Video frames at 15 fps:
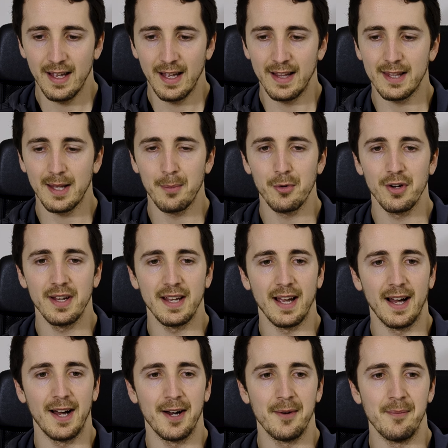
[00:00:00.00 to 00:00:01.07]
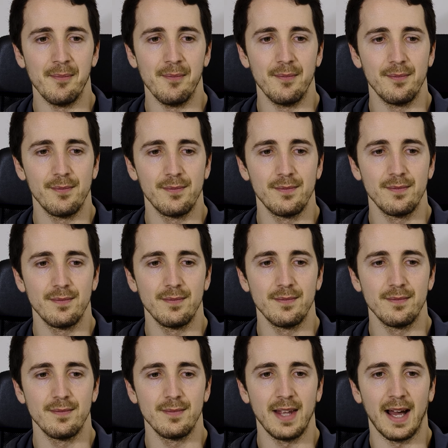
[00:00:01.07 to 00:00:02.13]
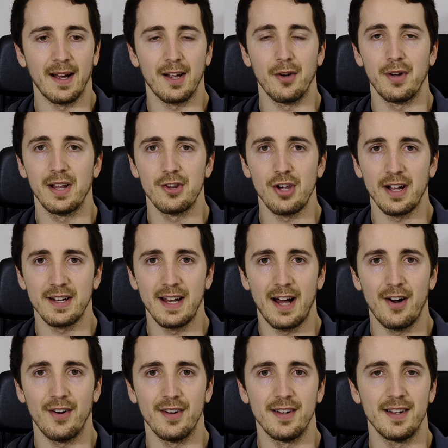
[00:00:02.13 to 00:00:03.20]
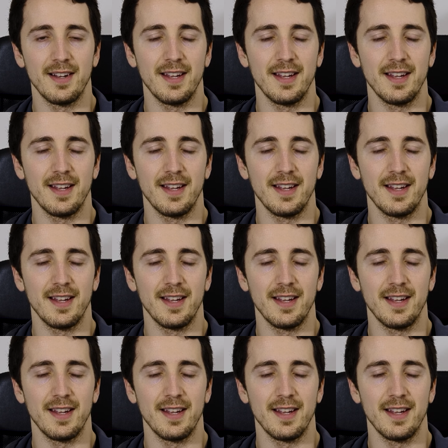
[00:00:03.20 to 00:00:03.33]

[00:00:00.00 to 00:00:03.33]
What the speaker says: in summary, go get checked out.